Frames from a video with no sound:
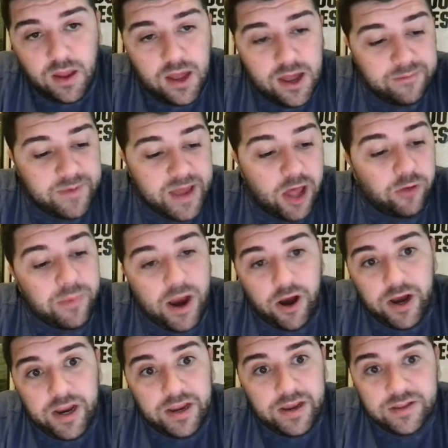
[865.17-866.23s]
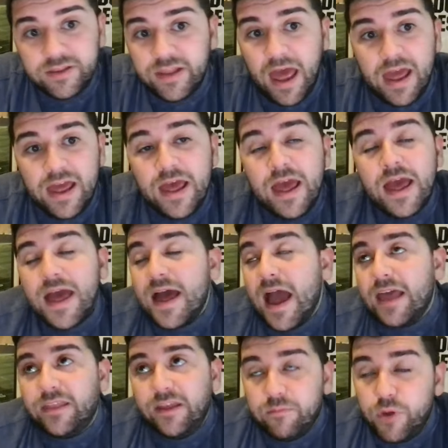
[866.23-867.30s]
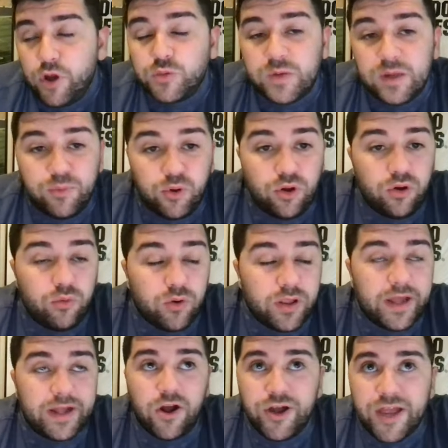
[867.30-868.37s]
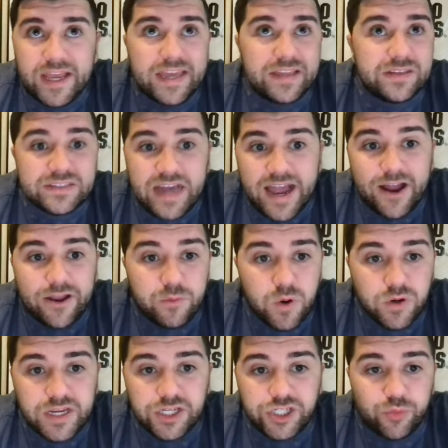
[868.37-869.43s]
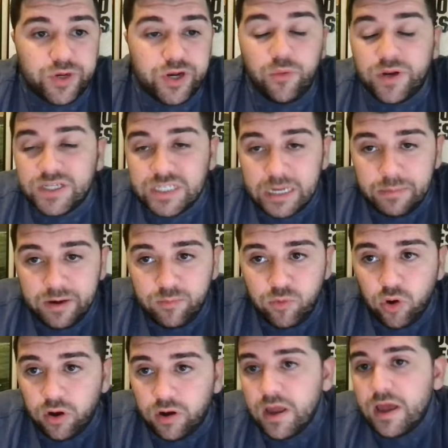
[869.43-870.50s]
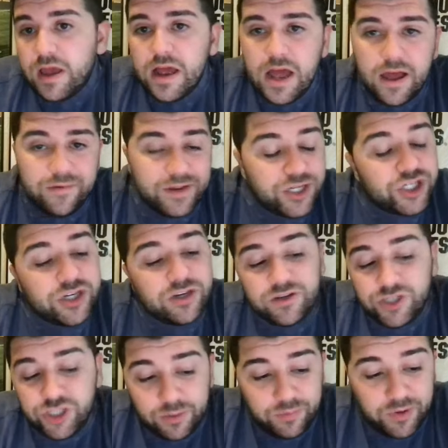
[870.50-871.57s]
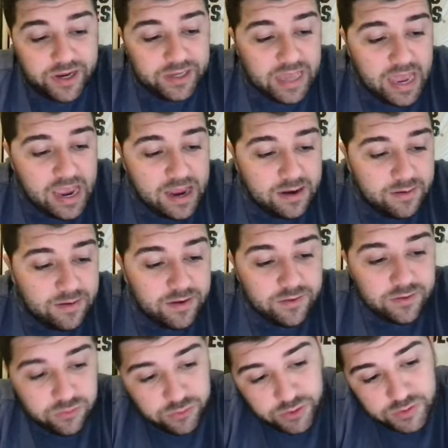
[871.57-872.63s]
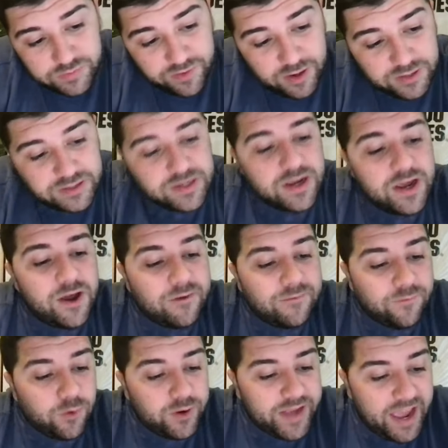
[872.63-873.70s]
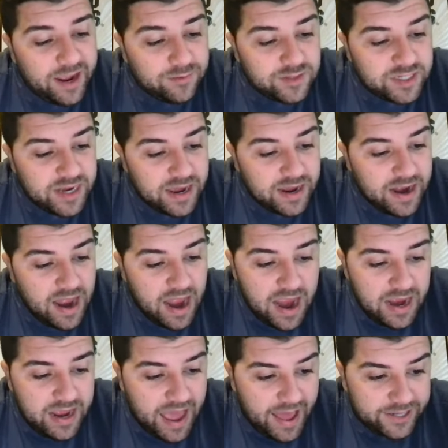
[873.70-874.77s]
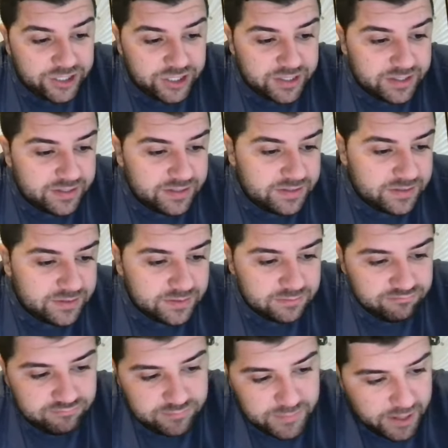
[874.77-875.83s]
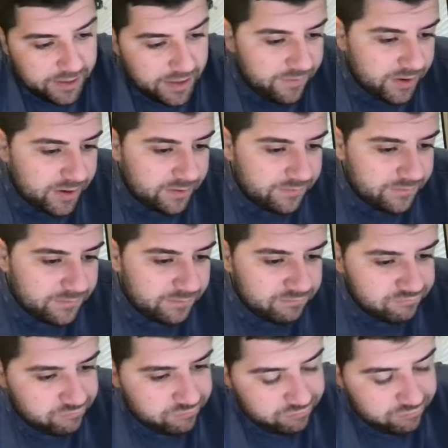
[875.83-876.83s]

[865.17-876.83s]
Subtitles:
Hail Mary that I think most people were like, okay, get this guy out of the rotation. We don't want to see him anymore. He shouldn't play again. Through those first 4 games, he had 8 catches, 11,